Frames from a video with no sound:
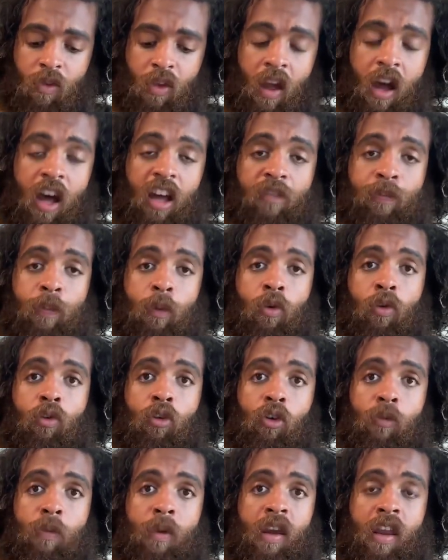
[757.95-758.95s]
gospel
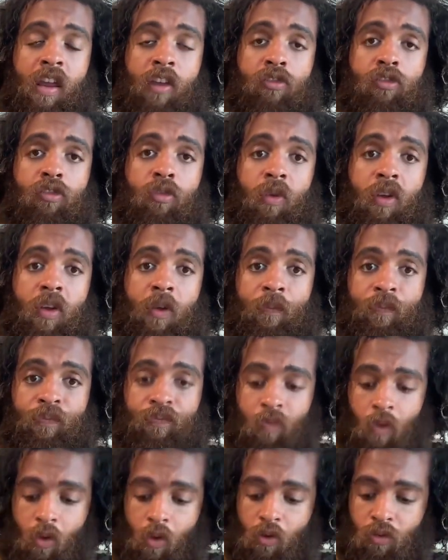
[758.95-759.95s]
group in history,
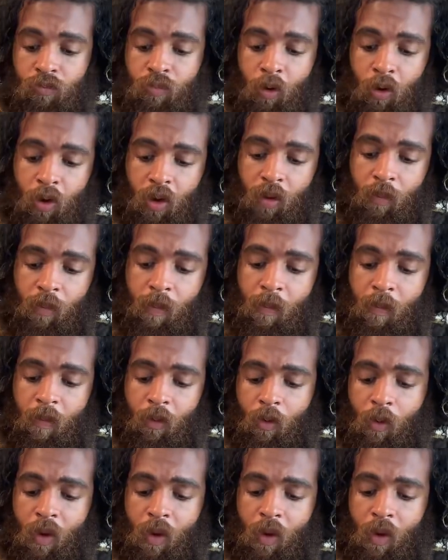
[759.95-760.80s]
who's broken